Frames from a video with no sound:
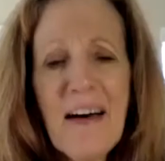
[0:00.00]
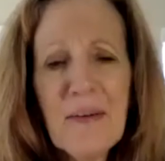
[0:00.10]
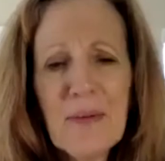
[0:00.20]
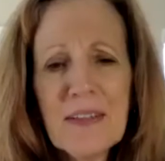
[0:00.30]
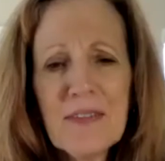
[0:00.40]

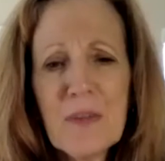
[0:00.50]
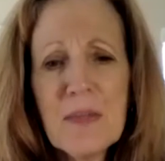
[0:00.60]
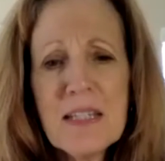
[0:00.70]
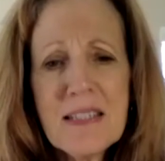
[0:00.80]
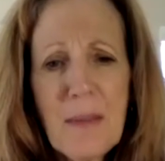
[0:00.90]
well, if the
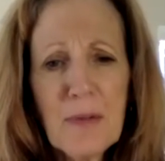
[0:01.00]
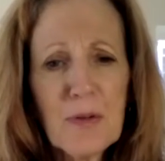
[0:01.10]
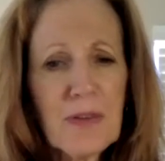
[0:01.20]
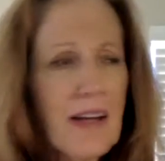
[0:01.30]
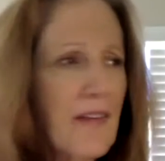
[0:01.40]
missteps
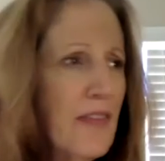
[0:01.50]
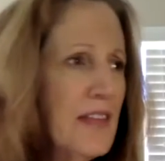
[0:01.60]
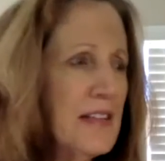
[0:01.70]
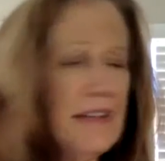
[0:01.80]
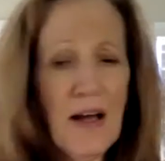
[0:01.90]
was kind of
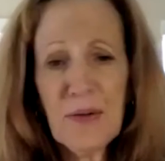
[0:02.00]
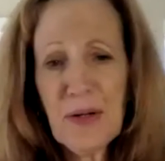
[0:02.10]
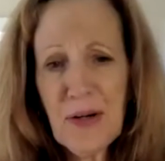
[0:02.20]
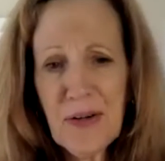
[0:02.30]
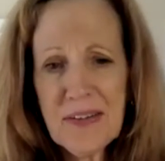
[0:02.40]
the
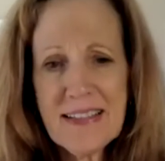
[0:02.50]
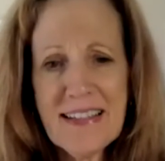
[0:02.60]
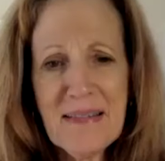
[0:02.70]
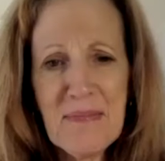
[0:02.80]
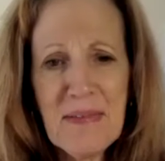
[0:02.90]
downer
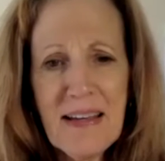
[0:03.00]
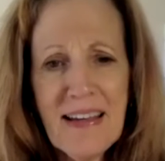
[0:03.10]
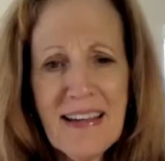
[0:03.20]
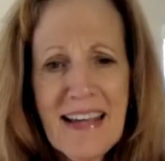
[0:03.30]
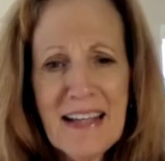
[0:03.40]

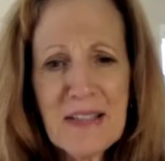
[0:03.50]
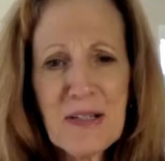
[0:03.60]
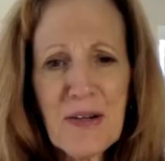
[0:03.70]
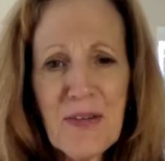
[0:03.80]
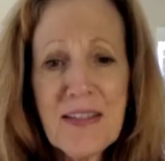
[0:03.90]

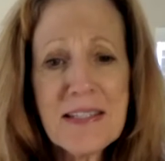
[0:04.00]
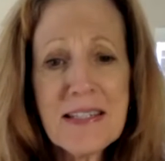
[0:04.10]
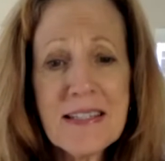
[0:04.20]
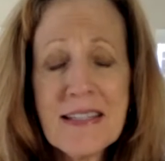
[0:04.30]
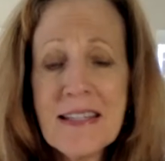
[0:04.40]
answer, this
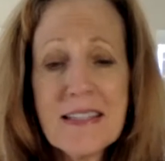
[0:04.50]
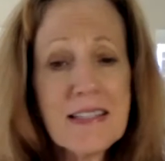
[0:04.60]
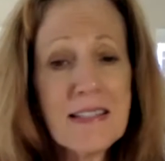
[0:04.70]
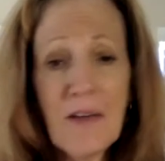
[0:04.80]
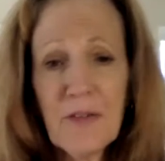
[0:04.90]

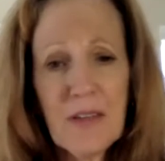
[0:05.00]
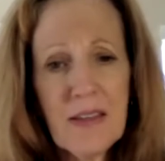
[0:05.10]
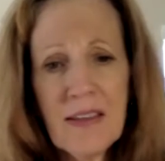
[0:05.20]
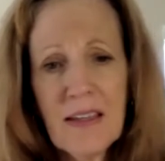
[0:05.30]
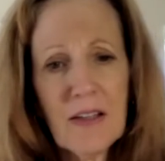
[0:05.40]
is
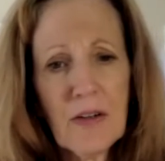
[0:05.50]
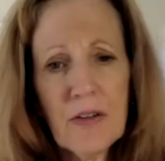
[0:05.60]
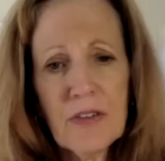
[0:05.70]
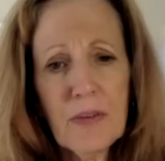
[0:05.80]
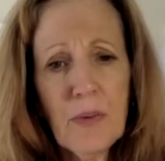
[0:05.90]
definitely the
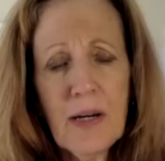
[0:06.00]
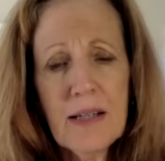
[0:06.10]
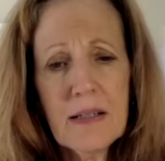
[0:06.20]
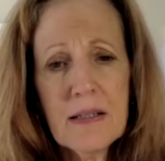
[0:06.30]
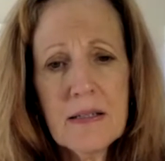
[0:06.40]
encouraging
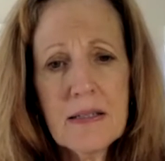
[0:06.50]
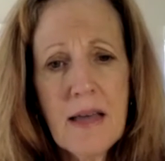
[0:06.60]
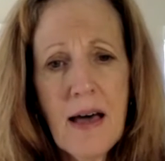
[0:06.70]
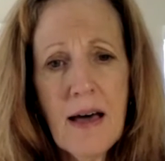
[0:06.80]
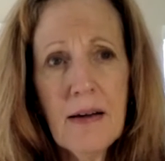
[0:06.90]
one, is
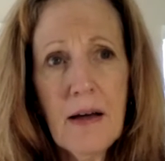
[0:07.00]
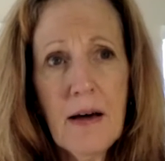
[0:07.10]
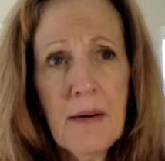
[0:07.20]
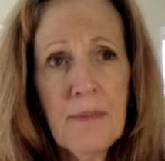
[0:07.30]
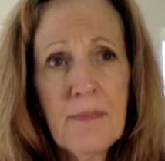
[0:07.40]
that
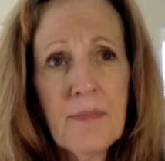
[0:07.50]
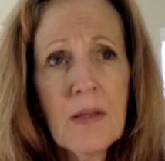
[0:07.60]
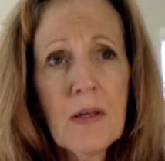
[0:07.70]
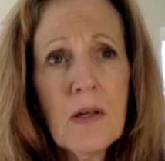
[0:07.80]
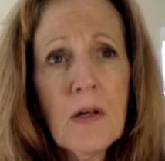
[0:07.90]

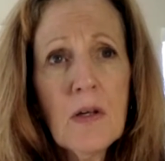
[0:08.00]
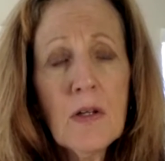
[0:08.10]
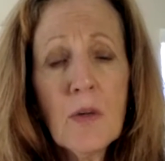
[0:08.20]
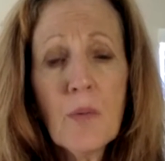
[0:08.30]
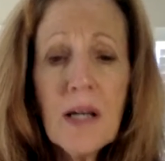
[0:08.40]

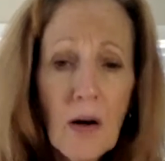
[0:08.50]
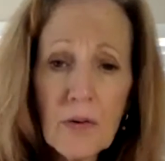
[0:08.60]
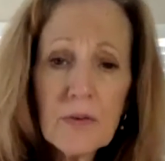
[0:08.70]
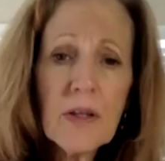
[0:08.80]
we only